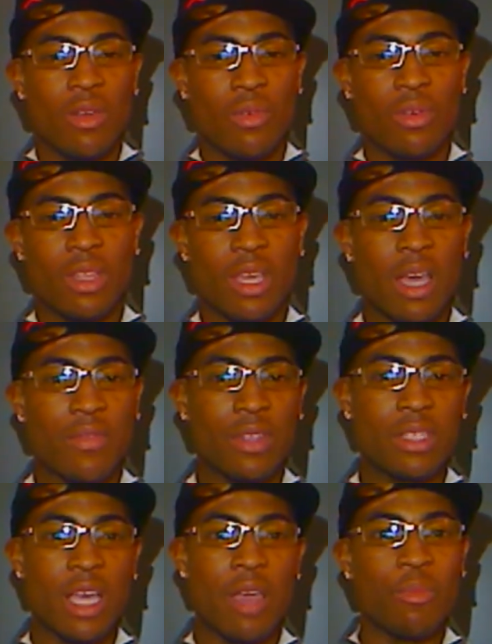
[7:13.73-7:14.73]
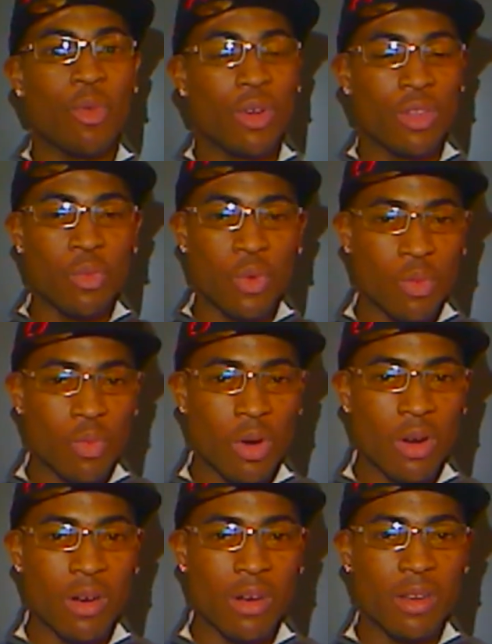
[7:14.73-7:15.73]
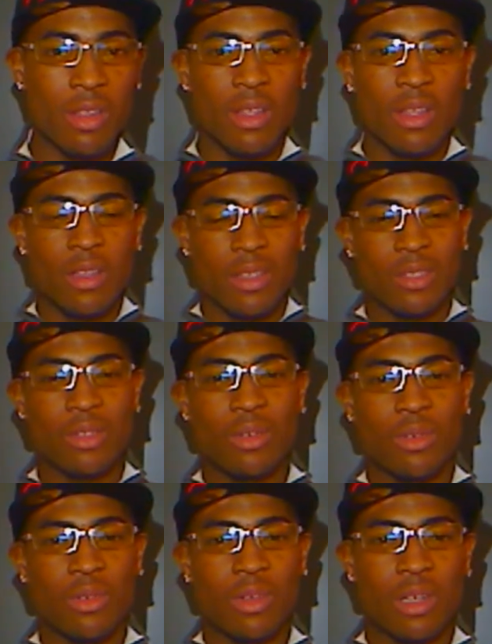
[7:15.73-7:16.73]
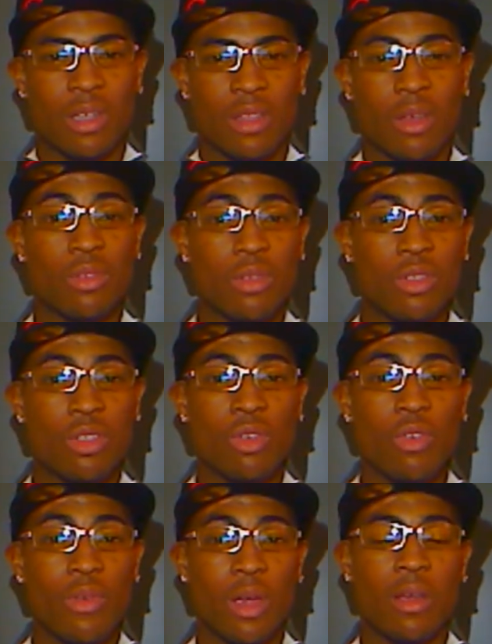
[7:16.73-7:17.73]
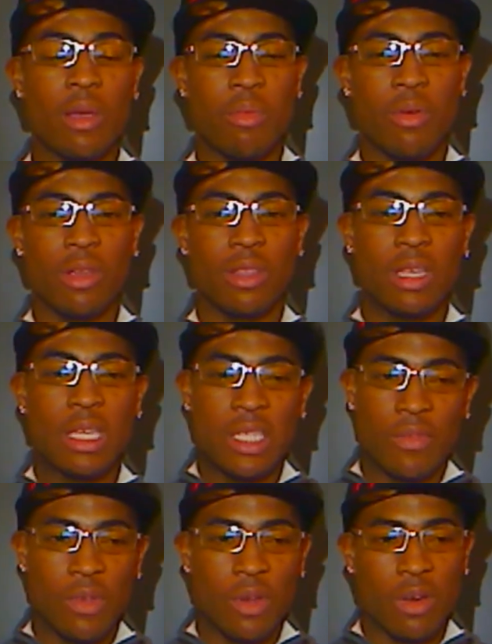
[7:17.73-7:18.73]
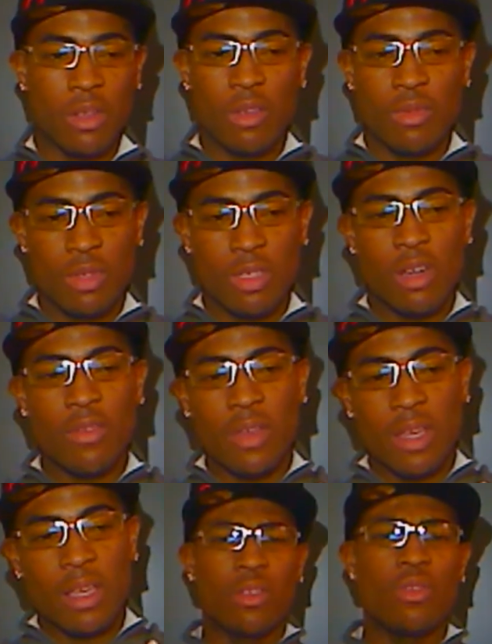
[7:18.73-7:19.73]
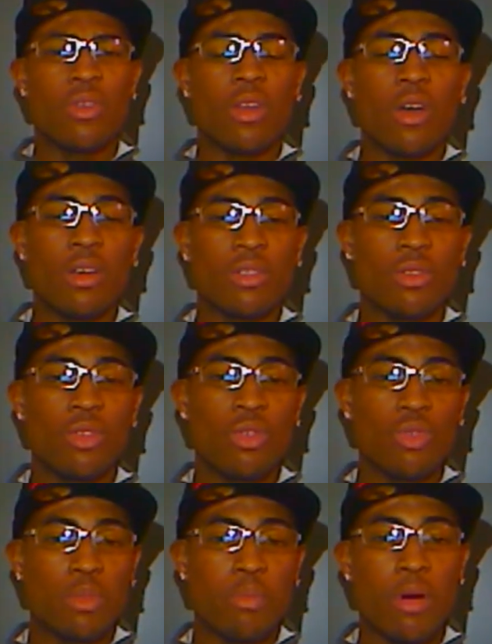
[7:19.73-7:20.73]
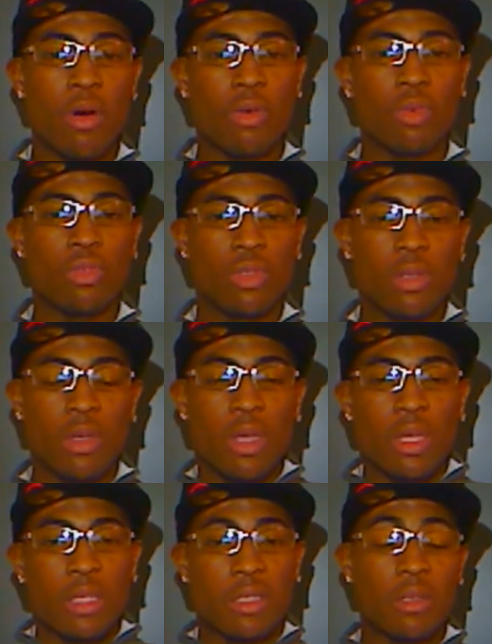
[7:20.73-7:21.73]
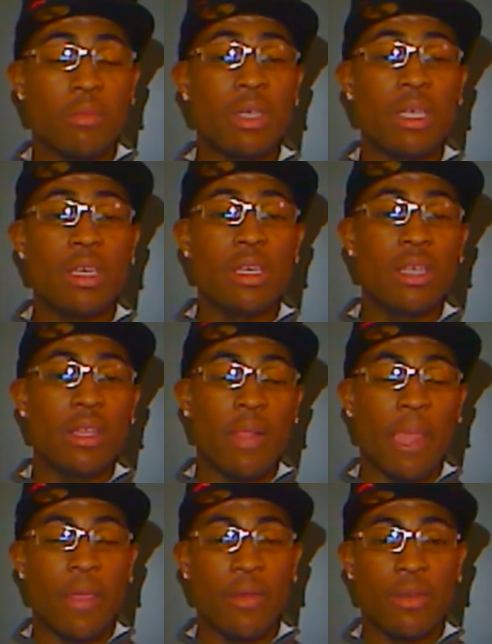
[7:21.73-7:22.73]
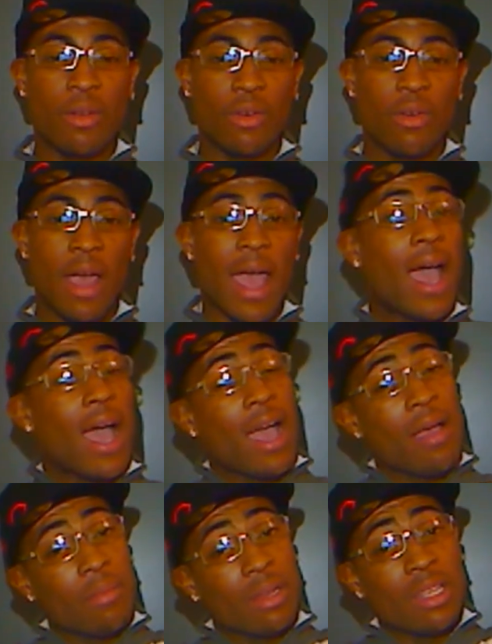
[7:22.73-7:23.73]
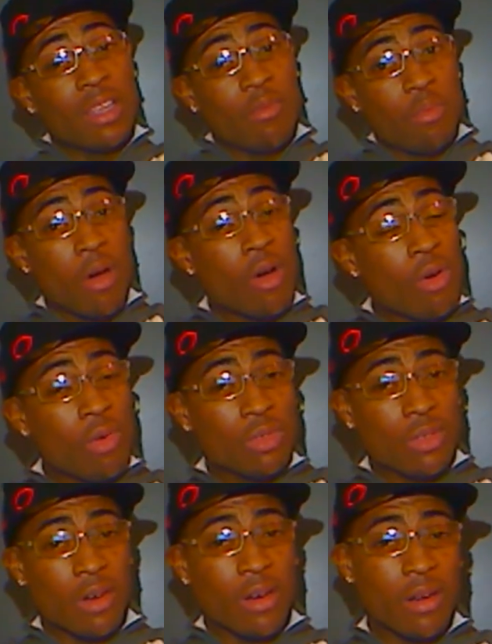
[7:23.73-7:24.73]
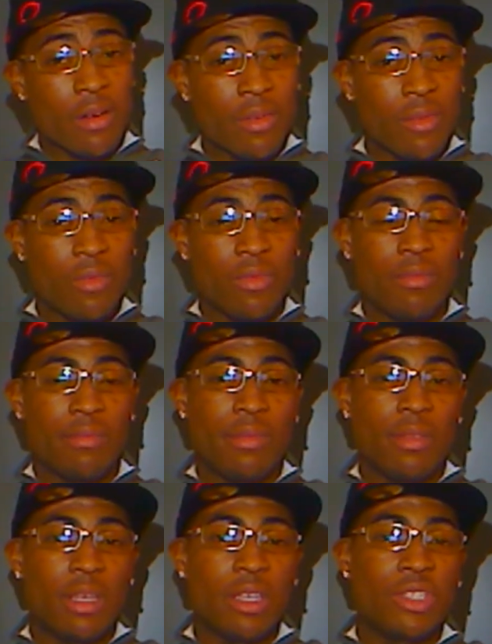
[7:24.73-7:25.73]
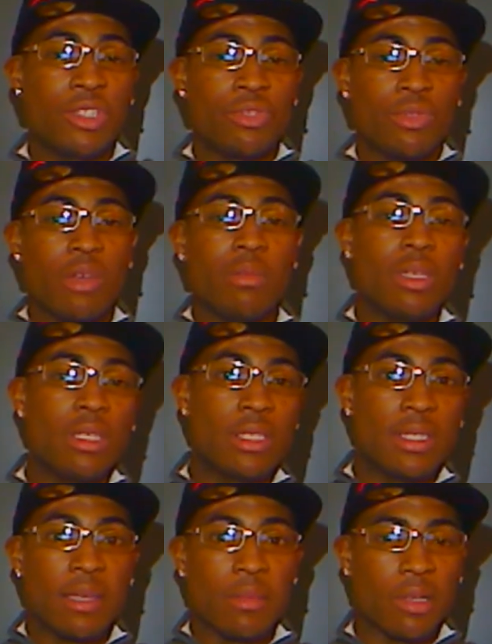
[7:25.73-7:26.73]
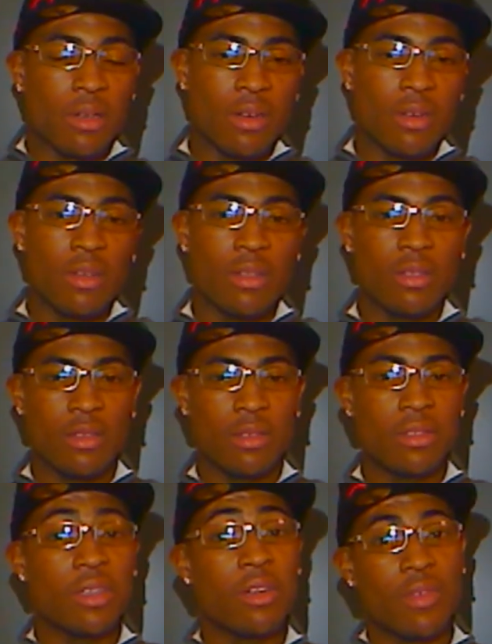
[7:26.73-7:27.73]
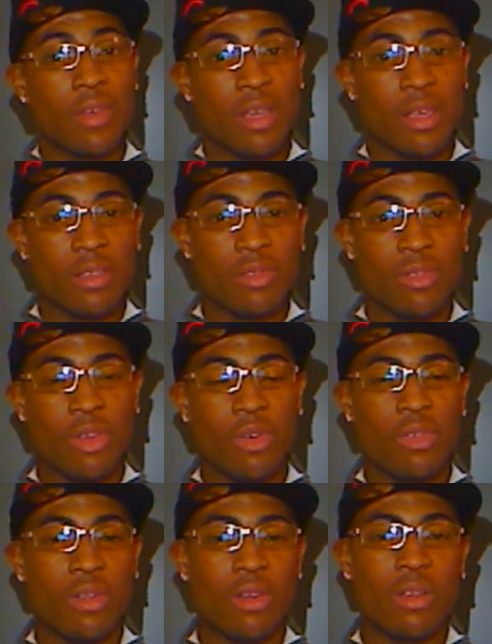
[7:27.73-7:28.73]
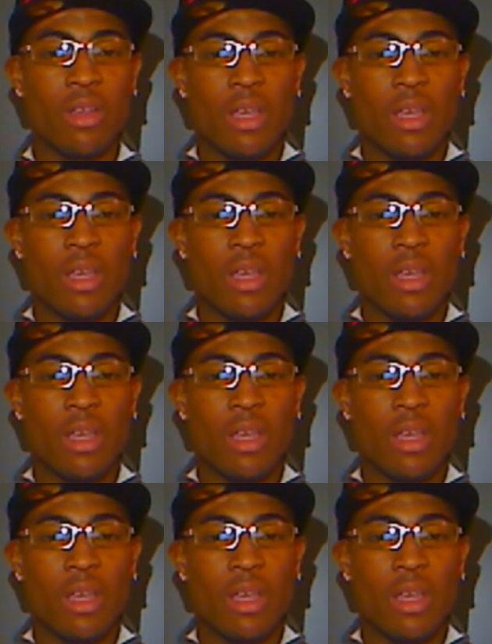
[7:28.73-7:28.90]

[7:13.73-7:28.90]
or they have to type more than one word. So those are two very important things if you're going to use surveys. You can also use polls. To me, you know, I believe polls are extremely similar to surveys. You know, you're